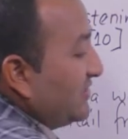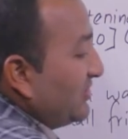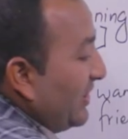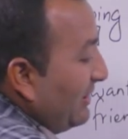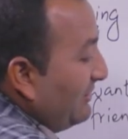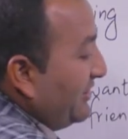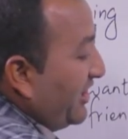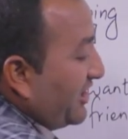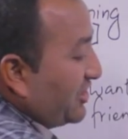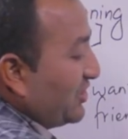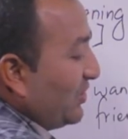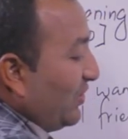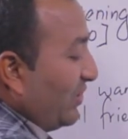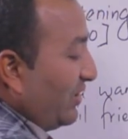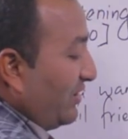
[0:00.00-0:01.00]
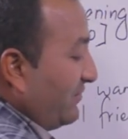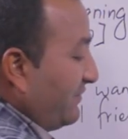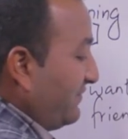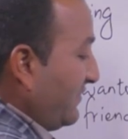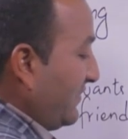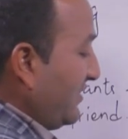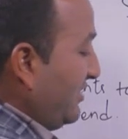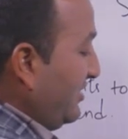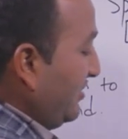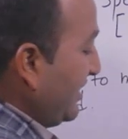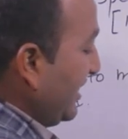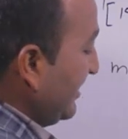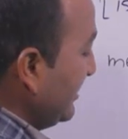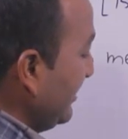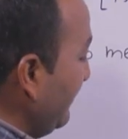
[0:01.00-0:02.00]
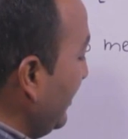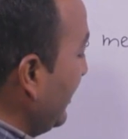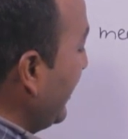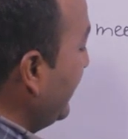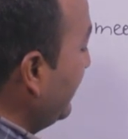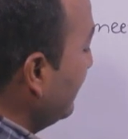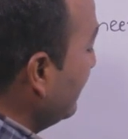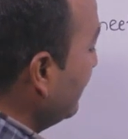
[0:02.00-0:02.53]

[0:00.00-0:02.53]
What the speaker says: 12 years old. You can simply write,